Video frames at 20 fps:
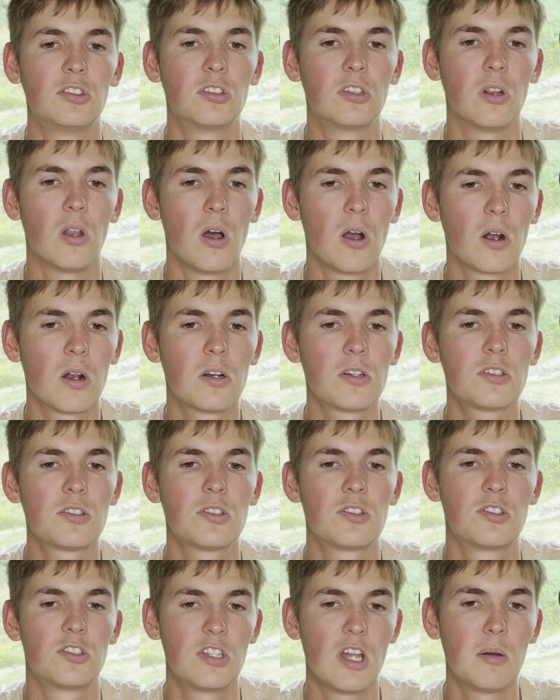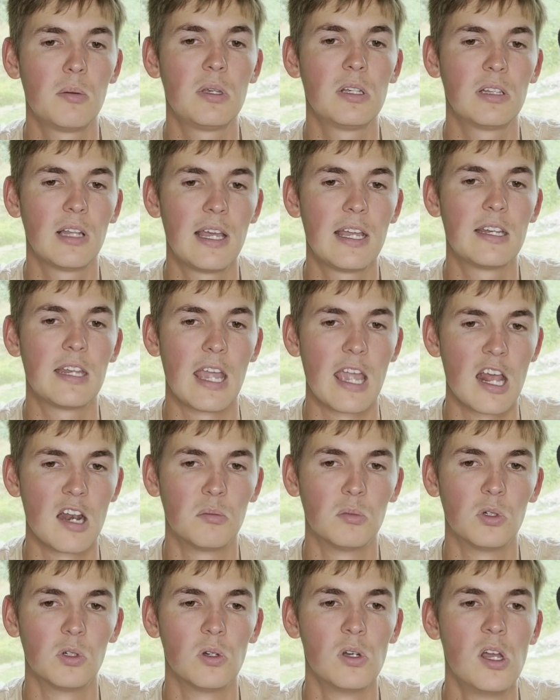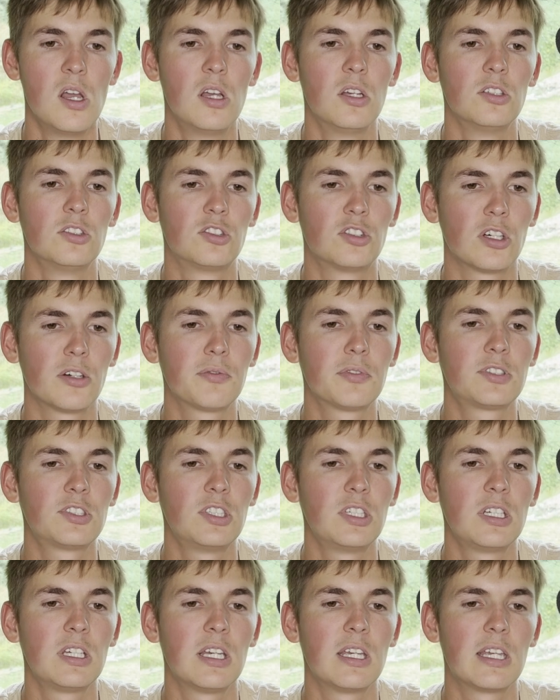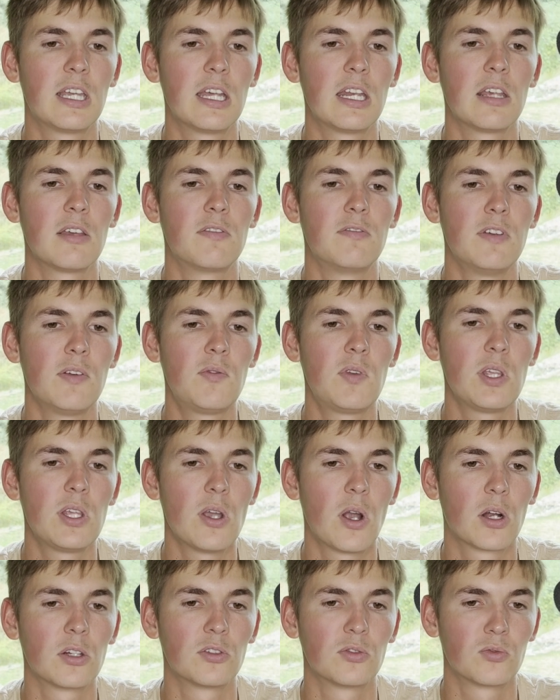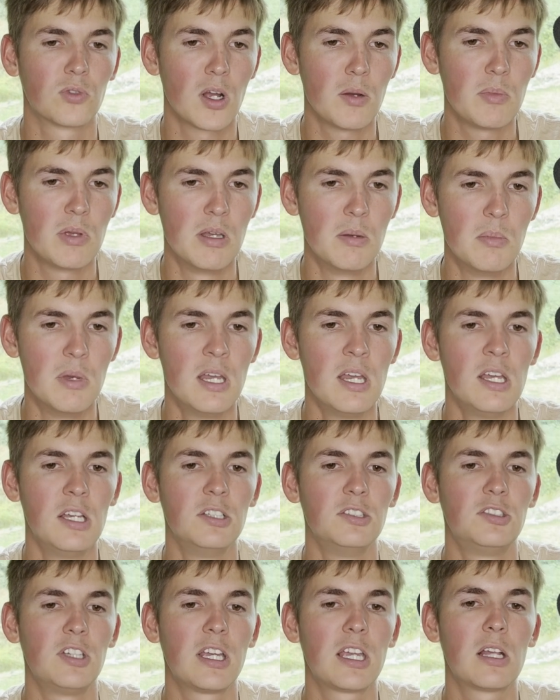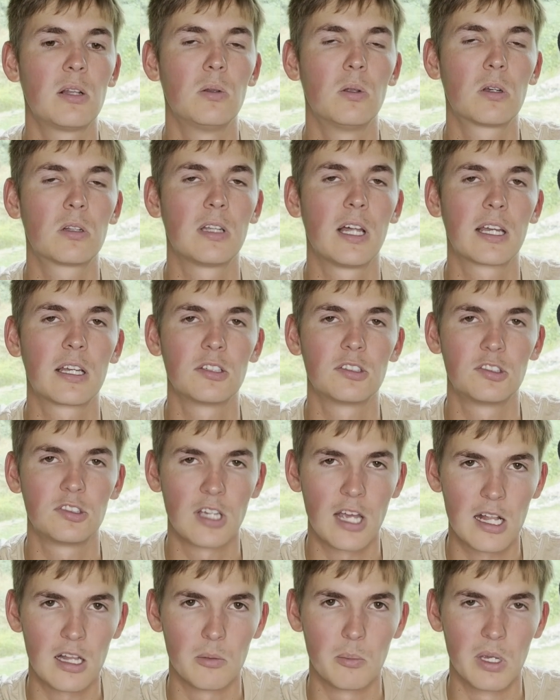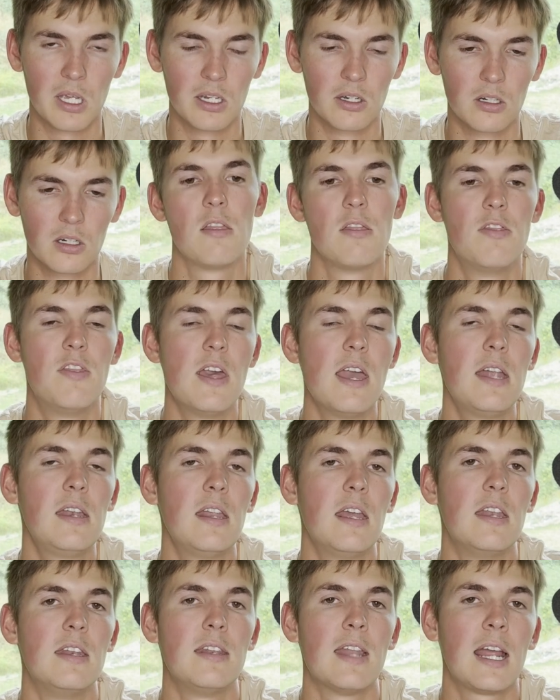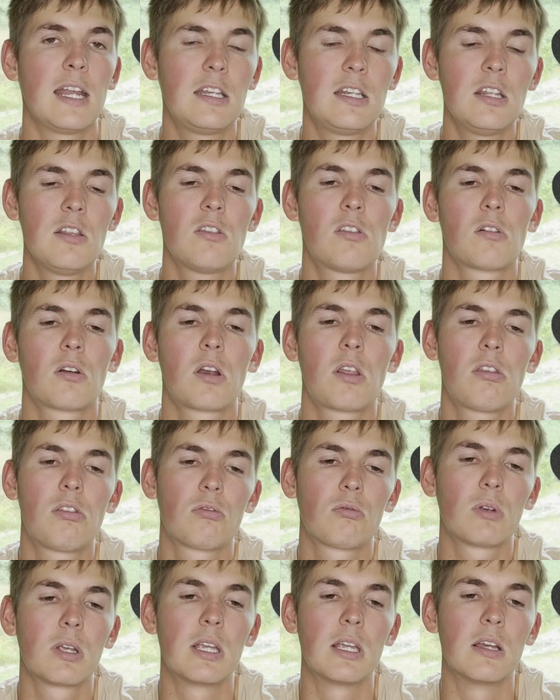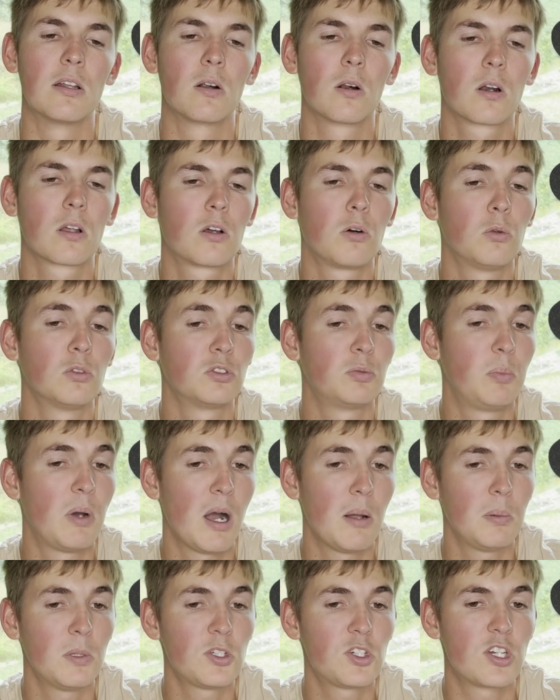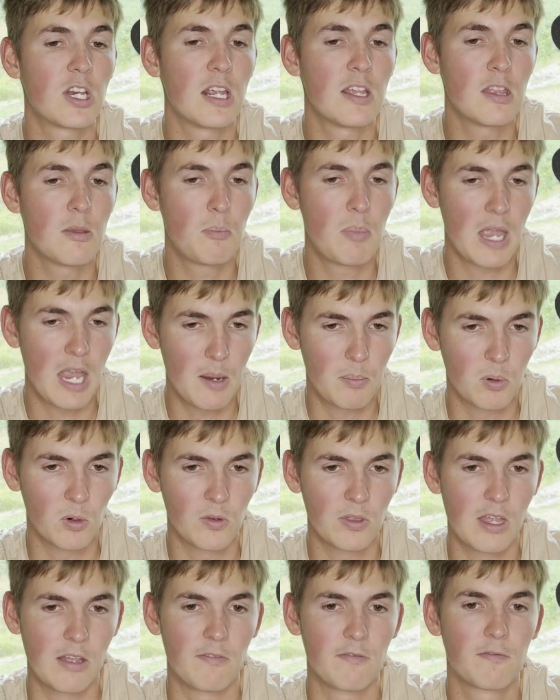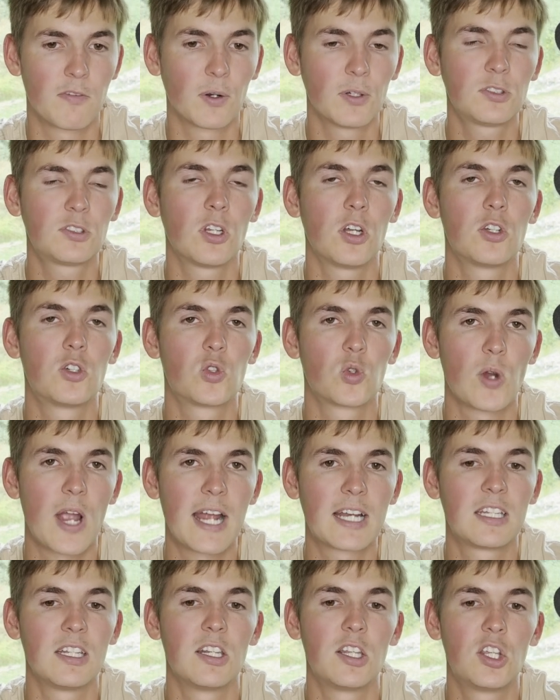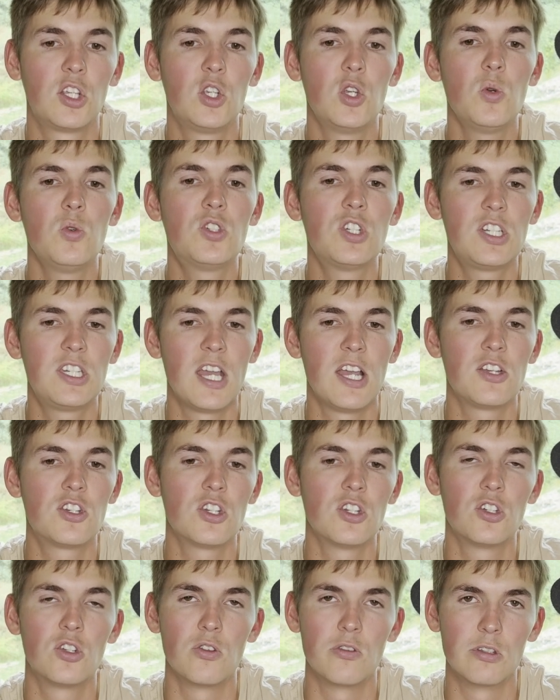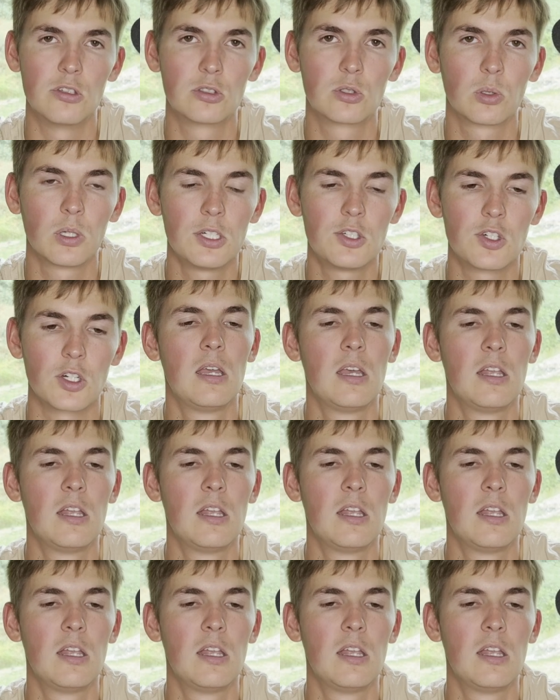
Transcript: large, stubby legged animal surfacing and getting 50 yards from him, saying it looked like a salamander. Then, in 1933, an article was published in the paper that first attracted huge attention to this creature.